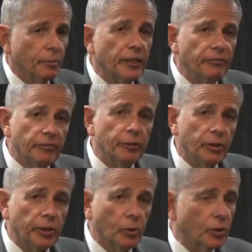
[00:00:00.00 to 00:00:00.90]
But if
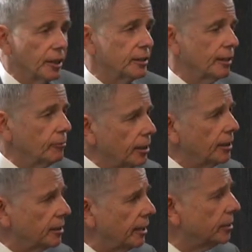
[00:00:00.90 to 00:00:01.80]
everybody walked out saying, well,
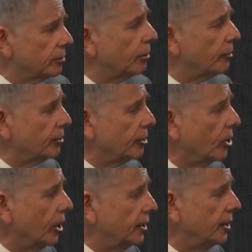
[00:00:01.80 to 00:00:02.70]
that sounds roughly
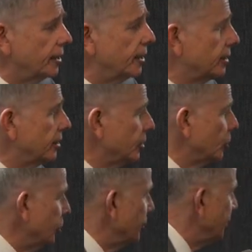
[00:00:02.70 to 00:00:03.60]
right, and yeah, that's the
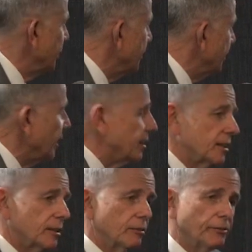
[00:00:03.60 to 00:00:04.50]
sort of thing,
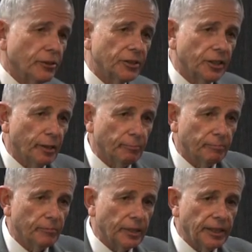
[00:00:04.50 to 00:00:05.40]
that's the first step,
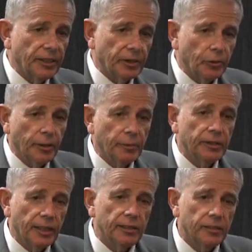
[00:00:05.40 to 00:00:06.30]
getting
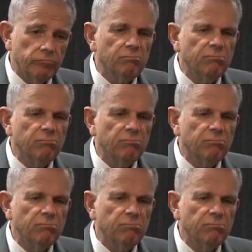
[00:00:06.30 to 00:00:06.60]
agreement, that